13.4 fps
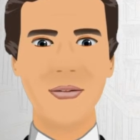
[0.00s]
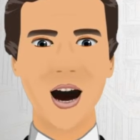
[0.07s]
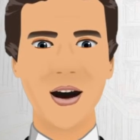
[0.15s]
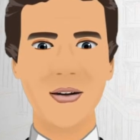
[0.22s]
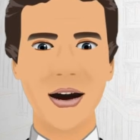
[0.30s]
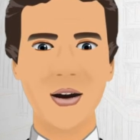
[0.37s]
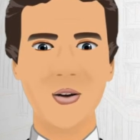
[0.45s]

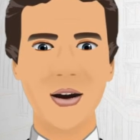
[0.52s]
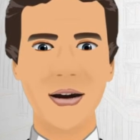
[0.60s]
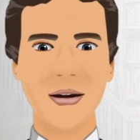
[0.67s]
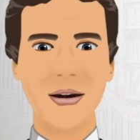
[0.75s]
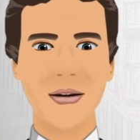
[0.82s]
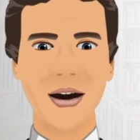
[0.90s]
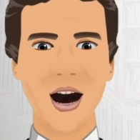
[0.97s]
Abhijith
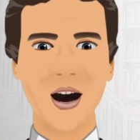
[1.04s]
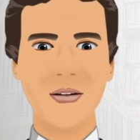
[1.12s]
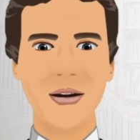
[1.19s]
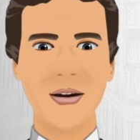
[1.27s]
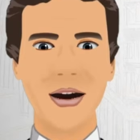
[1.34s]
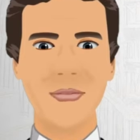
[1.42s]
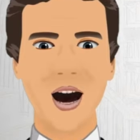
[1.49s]
has
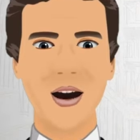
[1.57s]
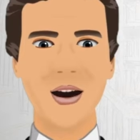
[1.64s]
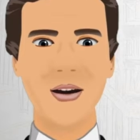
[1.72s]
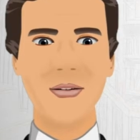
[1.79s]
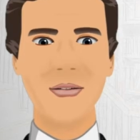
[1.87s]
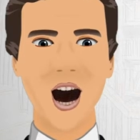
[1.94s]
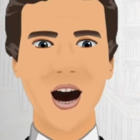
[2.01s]
acted in more
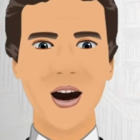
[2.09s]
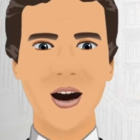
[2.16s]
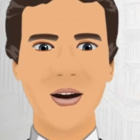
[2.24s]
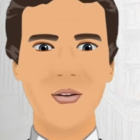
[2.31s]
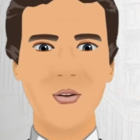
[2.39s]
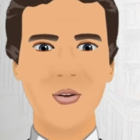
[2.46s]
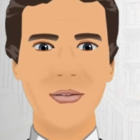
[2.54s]
than
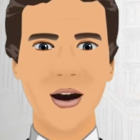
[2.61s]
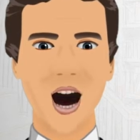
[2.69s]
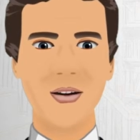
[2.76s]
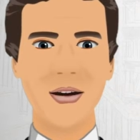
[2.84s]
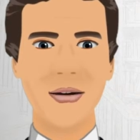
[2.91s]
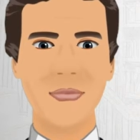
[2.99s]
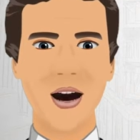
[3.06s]

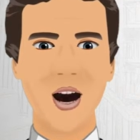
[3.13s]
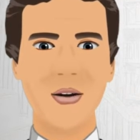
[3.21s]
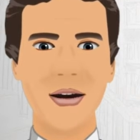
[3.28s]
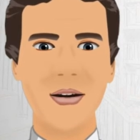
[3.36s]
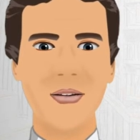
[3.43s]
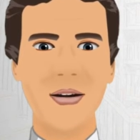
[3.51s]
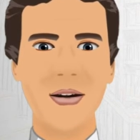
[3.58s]

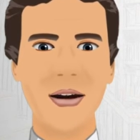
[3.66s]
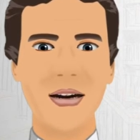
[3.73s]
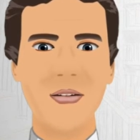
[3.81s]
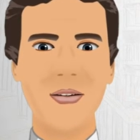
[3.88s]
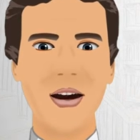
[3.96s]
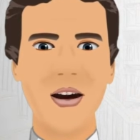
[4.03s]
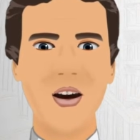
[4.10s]
125
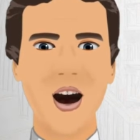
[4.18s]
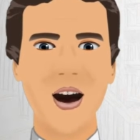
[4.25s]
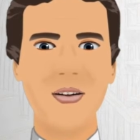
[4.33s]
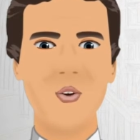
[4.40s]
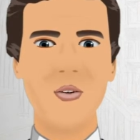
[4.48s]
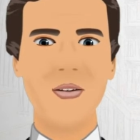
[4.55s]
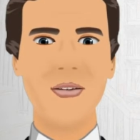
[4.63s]
movies in
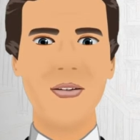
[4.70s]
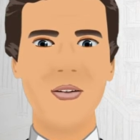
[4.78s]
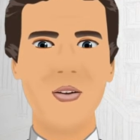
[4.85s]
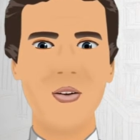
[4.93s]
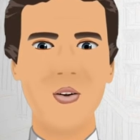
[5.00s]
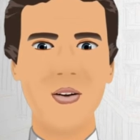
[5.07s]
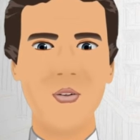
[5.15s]
Kannada film
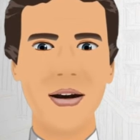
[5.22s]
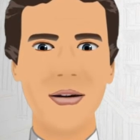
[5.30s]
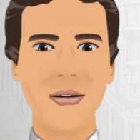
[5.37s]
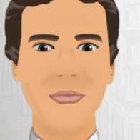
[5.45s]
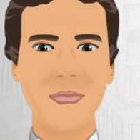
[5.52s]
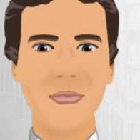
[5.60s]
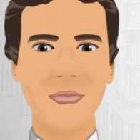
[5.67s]

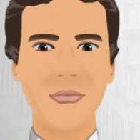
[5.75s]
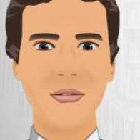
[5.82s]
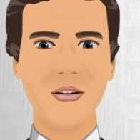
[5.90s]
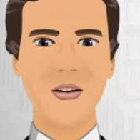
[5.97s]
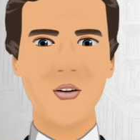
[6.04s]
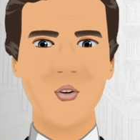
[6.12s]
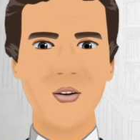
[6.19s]
industry.
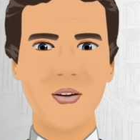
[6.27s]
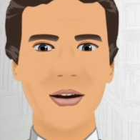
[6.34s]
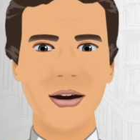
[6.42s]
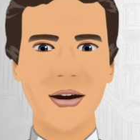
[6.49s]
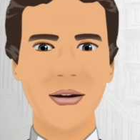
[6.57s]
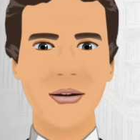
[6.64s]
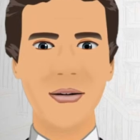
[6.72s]

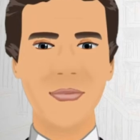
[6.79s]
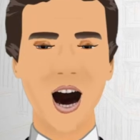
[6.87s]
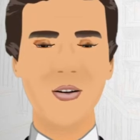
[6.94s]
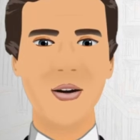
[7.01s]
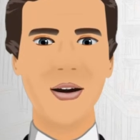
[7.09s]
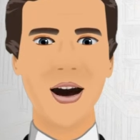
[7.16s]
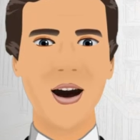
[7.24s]
Currently he is
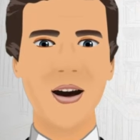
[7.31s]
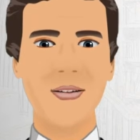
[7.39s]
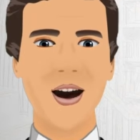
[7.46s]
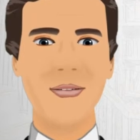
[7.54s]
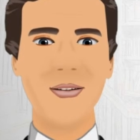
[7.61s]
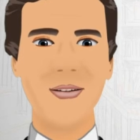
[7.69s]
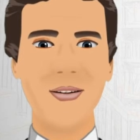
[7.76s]
working on
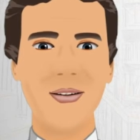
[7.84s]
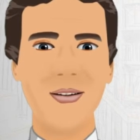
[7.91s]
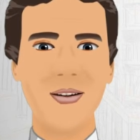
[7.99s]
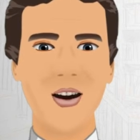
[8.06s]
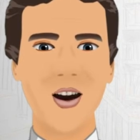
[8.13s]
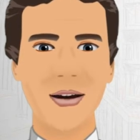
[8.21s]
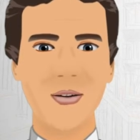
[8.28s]
couple of
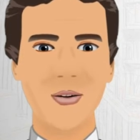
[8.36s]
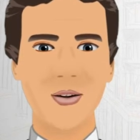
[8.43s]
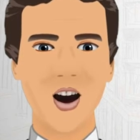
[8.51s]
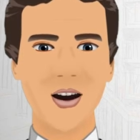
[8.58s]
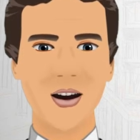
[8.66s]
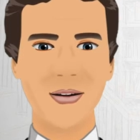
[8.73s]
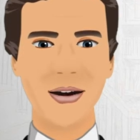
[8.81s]
untitled
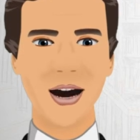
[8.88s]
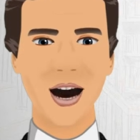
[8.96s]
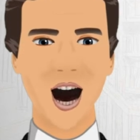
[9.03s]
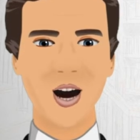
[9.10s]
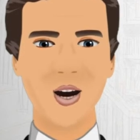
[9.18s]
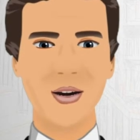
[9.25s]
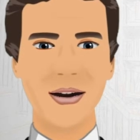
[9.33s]
Telugu
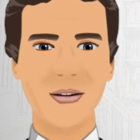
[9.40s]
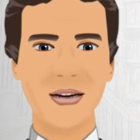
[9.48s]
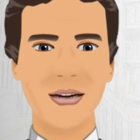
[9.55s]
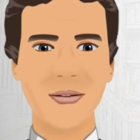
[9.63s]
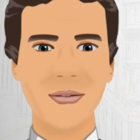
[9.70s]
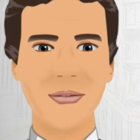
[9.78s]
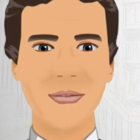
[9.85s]
projects.